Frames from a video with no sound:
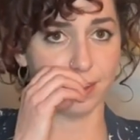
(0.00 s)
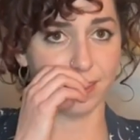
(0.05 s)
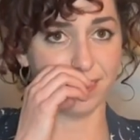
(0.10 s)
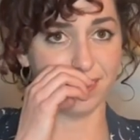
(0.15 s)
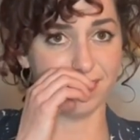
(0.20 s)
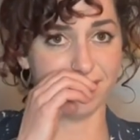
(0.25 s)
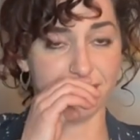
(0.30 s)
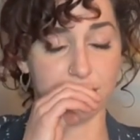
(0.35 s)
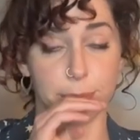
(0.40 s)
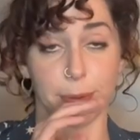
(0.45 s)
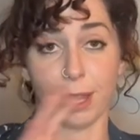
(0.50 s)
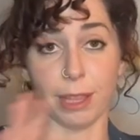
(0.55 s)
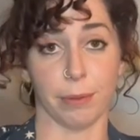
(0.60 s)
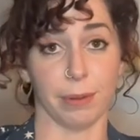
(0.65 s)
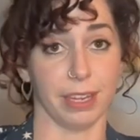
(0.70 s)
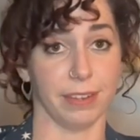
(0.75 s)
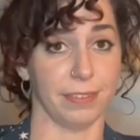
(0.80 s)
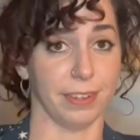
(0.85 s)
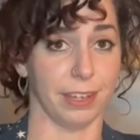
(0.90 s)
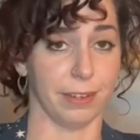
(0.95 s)
which, by the
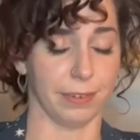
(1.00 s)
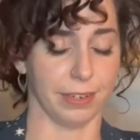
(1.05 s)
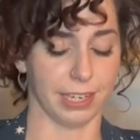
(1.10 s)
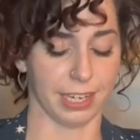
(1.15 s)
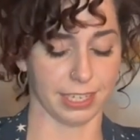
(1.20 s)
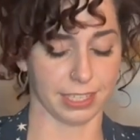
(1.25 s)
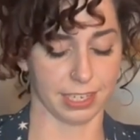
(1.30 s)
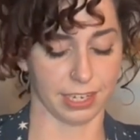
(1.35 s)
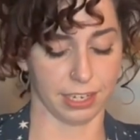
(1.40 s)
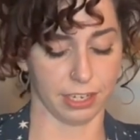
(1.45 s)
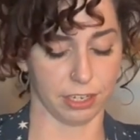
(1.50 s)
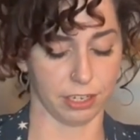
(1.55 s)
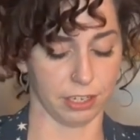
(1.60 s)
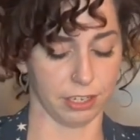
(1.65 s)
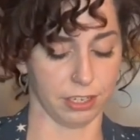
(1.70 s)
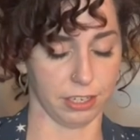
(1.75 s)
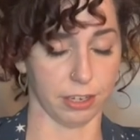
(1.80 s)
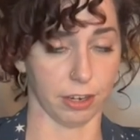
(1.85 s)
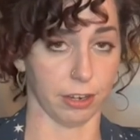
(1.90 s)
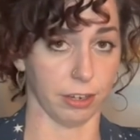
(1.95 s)
way, if anyone has any
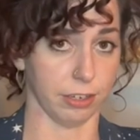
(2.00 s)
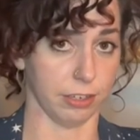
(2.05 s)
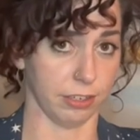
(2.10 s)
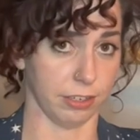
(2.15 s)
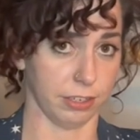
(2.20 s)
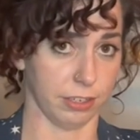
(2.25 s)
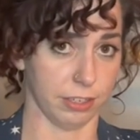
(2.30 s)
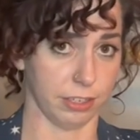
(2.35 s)
good yarn